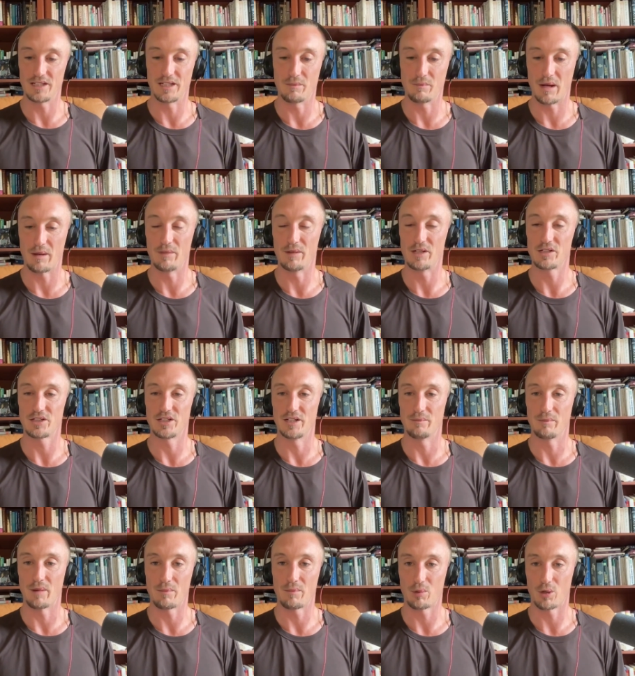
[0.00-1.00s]
in my mission and
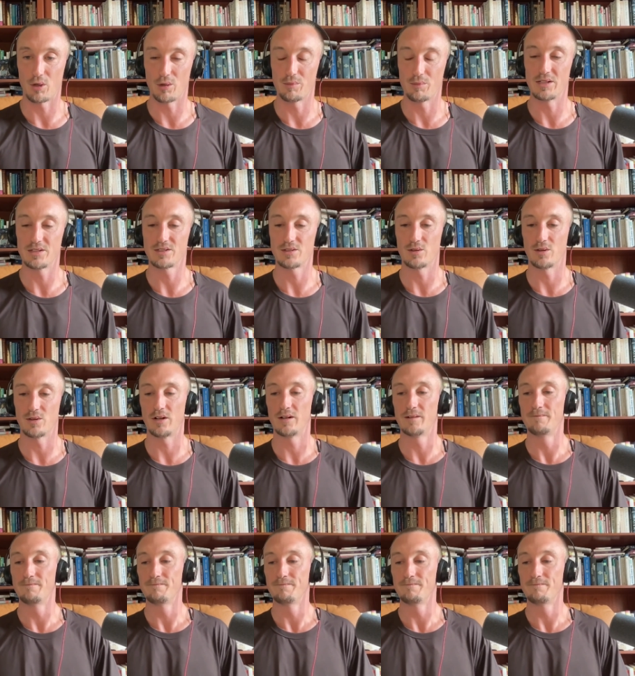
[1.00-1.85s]
my purpose? Or